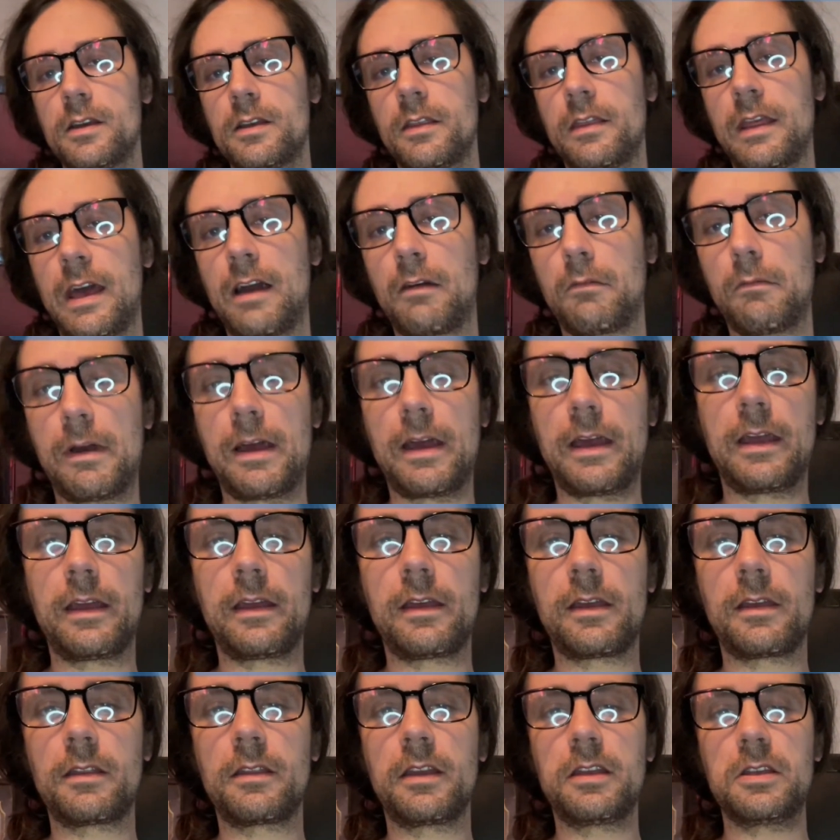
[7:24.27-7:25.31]
That way
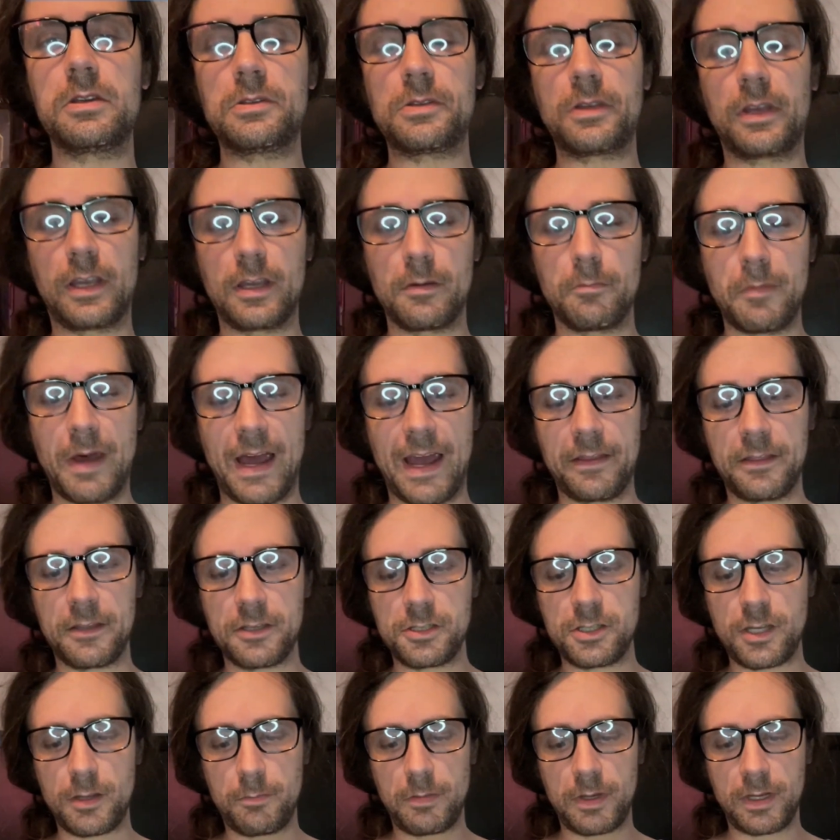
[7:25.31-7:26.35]
they usually combine the
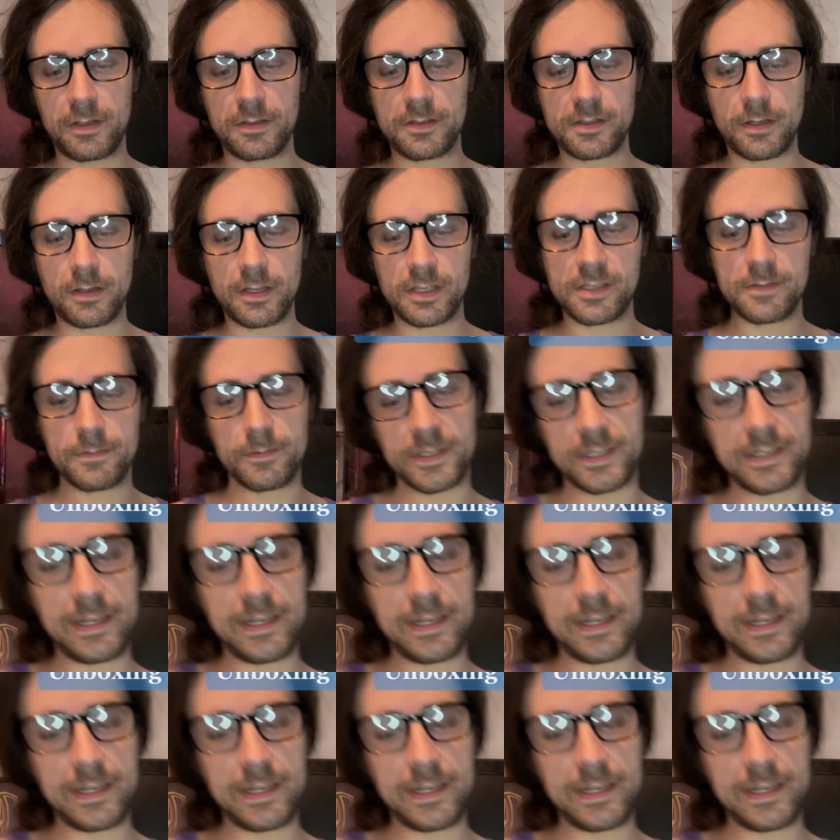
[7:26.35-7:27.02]
shipping. So this was